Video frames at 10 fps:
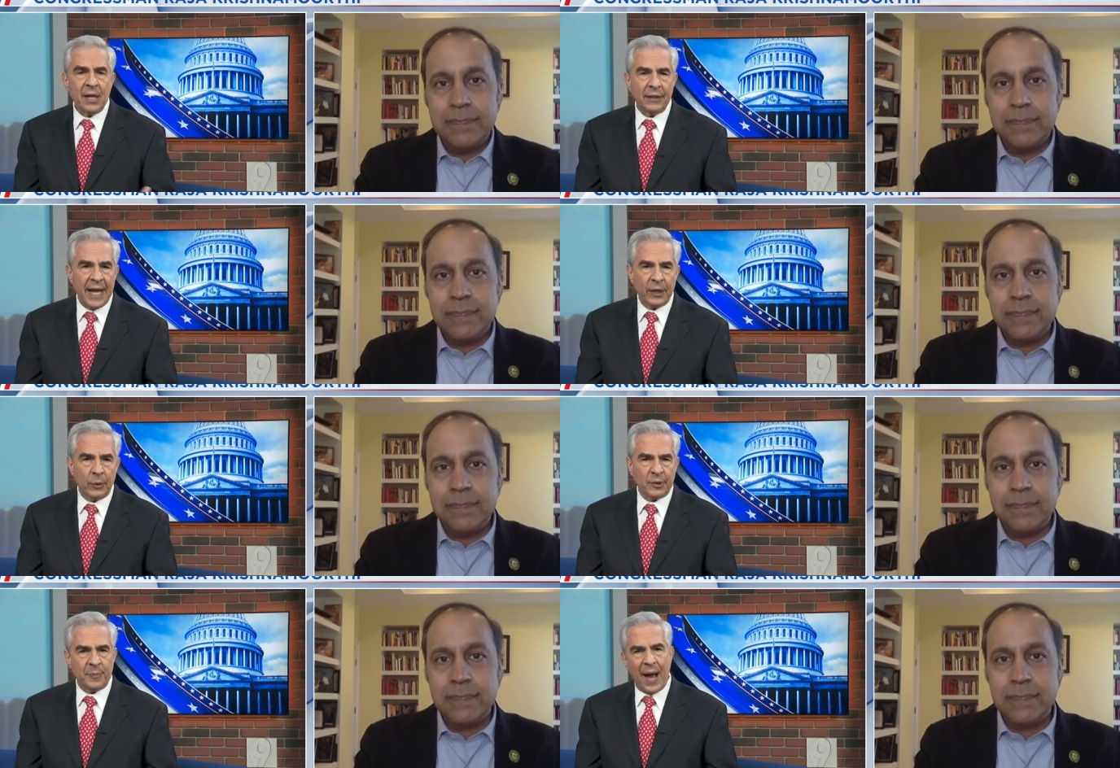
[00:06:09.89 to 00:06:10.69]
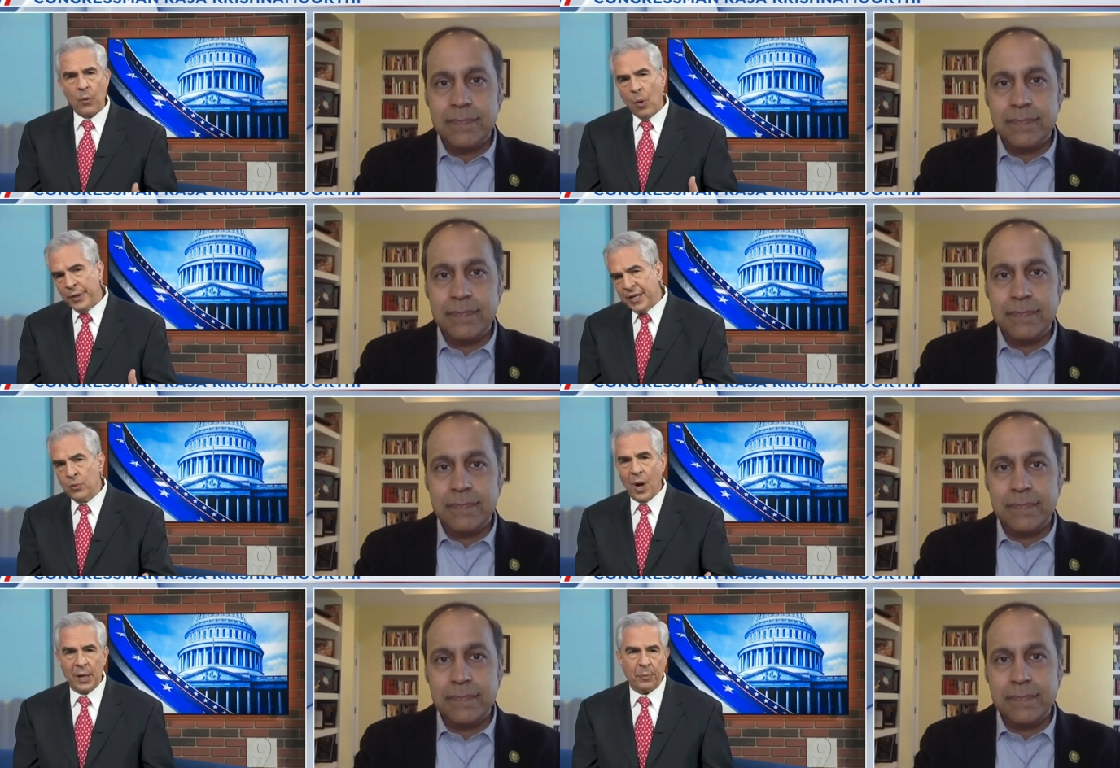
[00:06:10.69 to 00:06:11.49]
Speaker 1: Later it was about, well, we
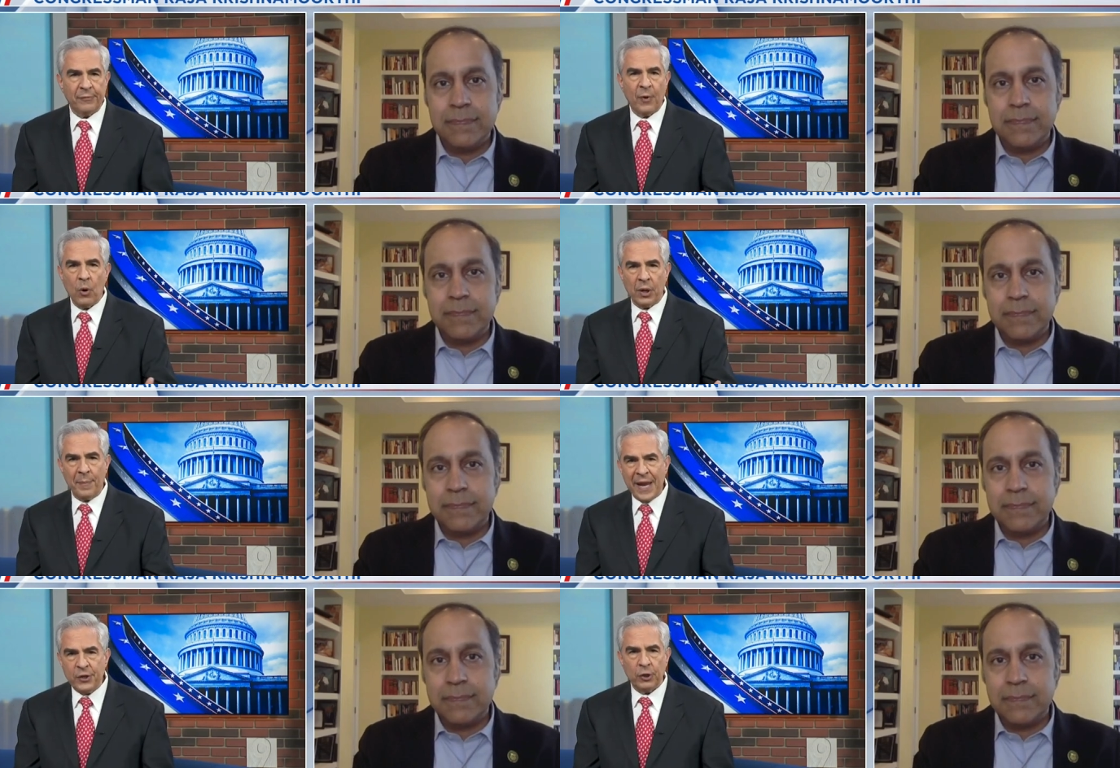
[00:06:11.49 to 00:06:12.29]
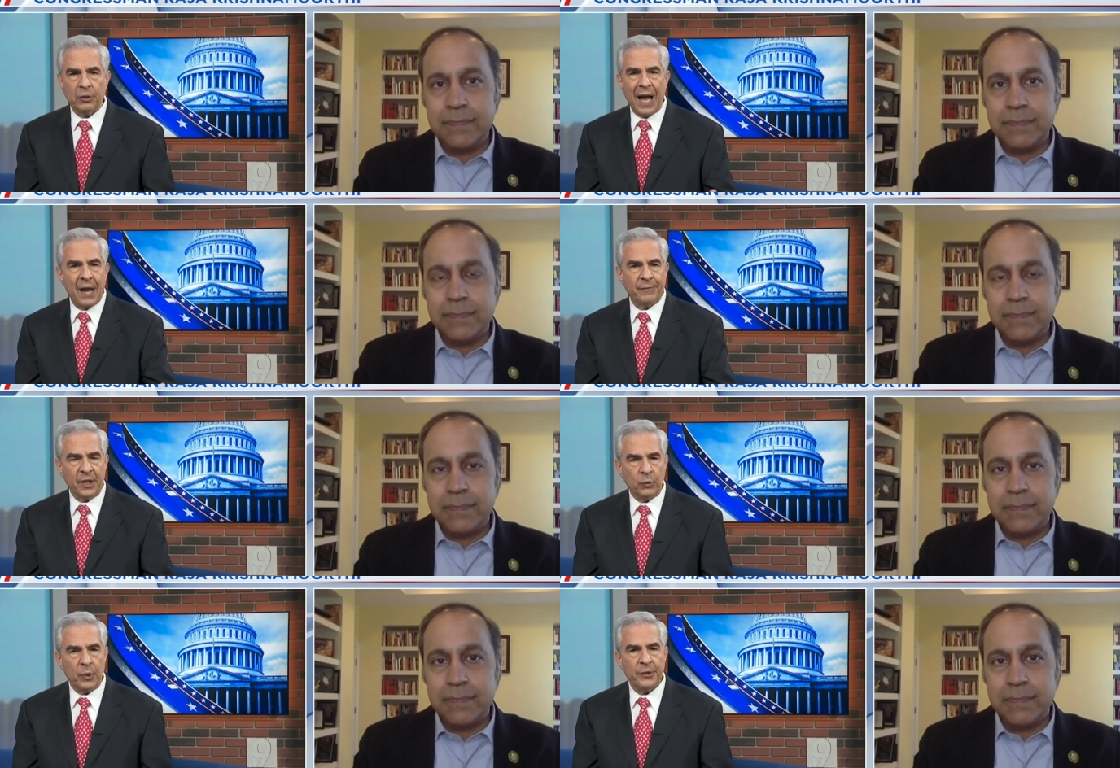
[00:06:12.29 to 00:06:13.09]
didn't want to provoke a major
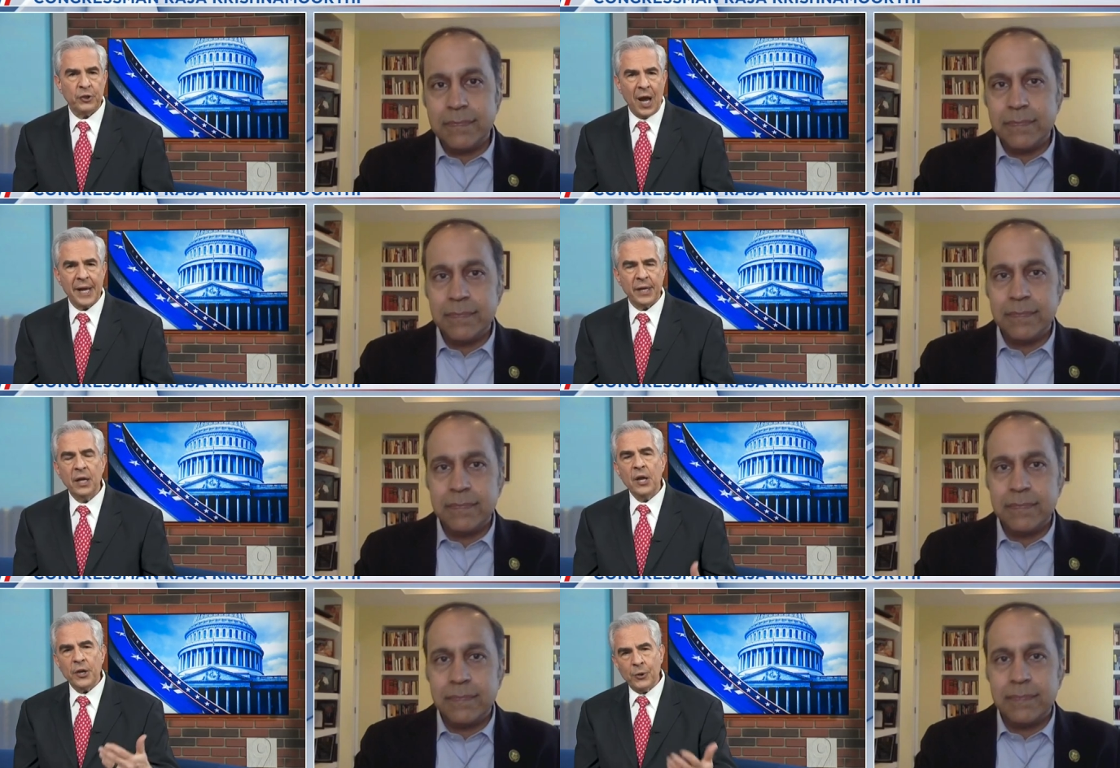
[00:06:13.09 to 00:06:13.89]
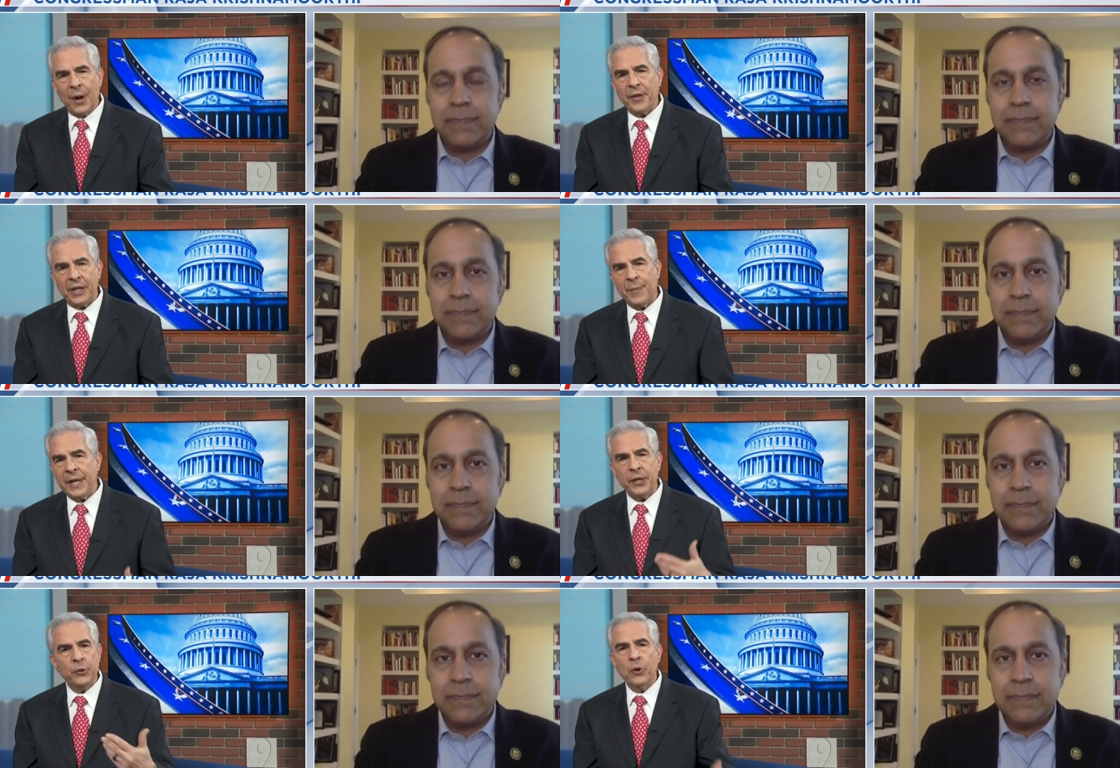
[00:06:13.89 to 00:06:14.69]
conflict with China. You're on the
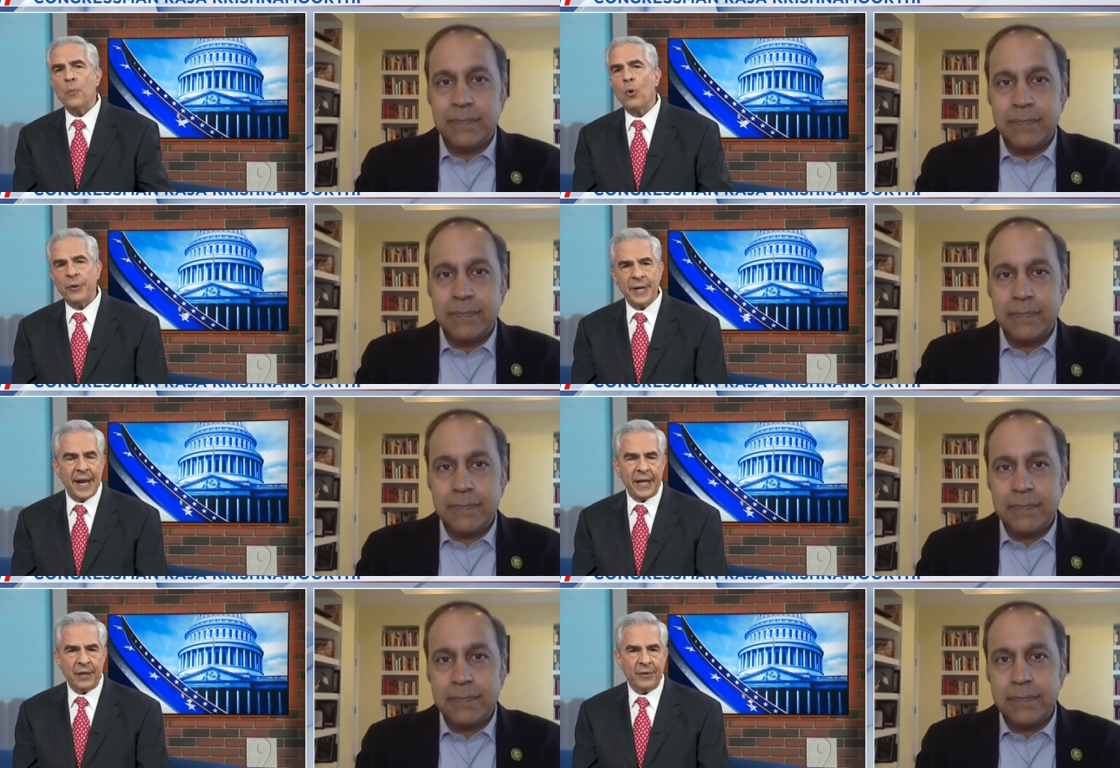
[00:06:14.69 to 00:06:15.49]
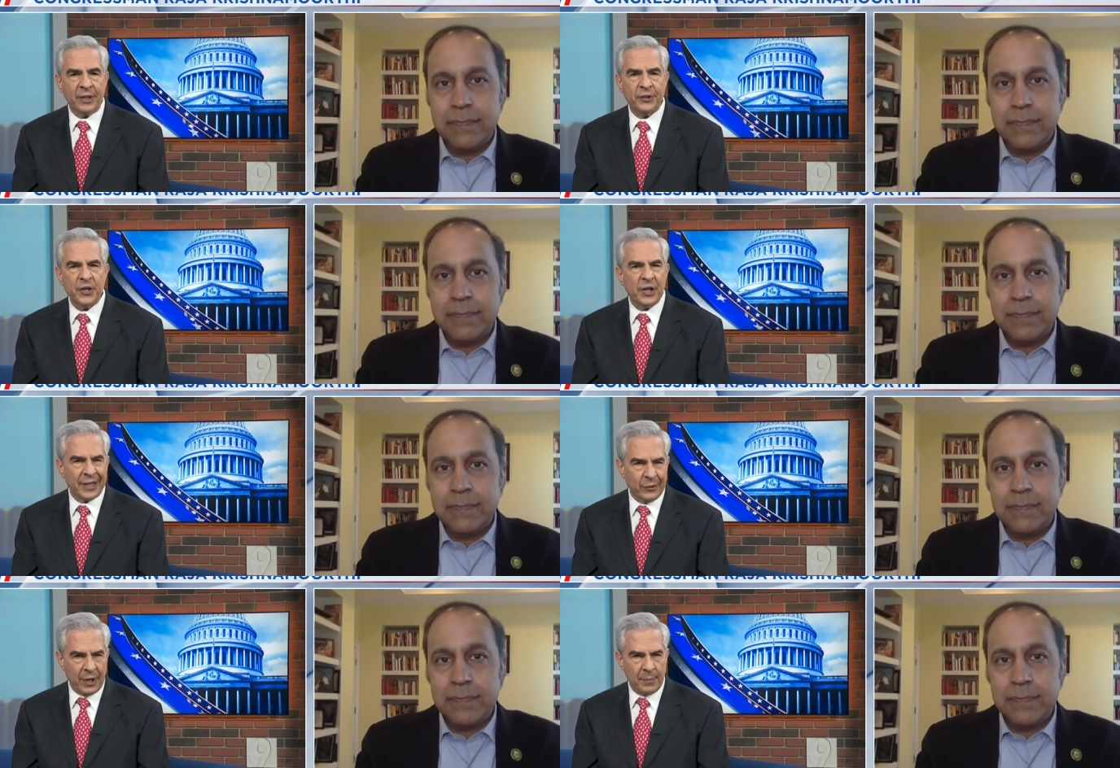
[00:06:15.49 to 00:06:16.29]
committee. You know more than any of us. Can you
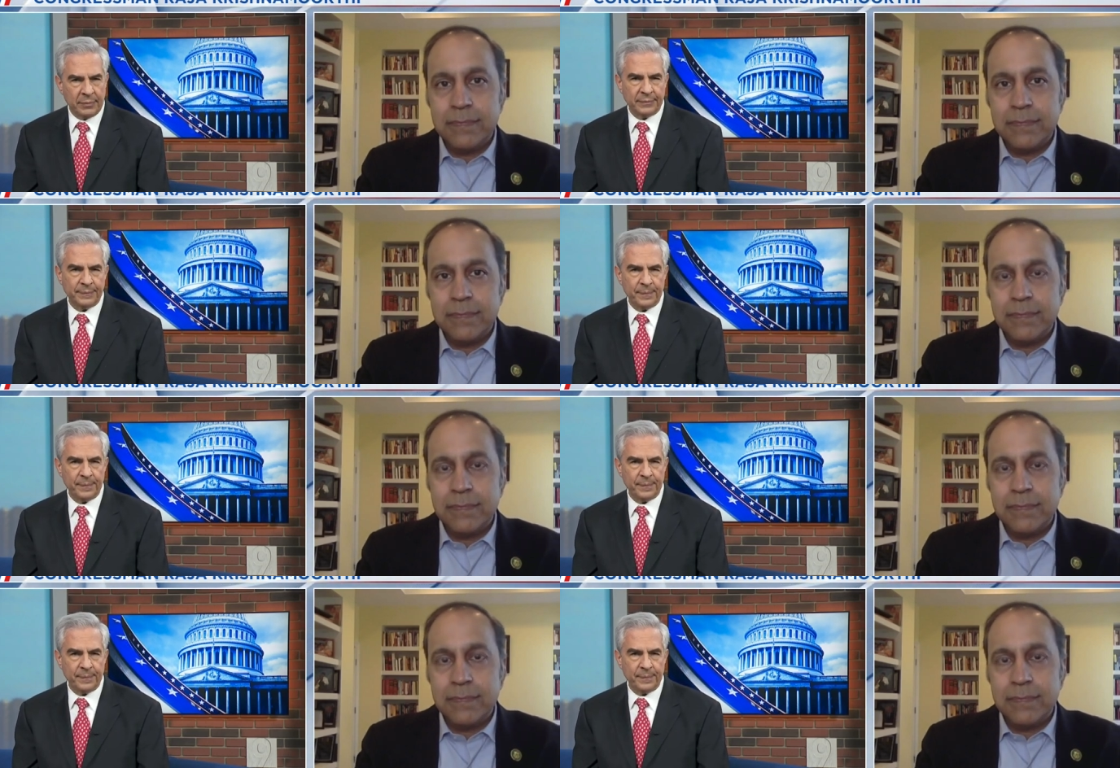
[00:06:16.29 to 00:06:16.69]
clear it up?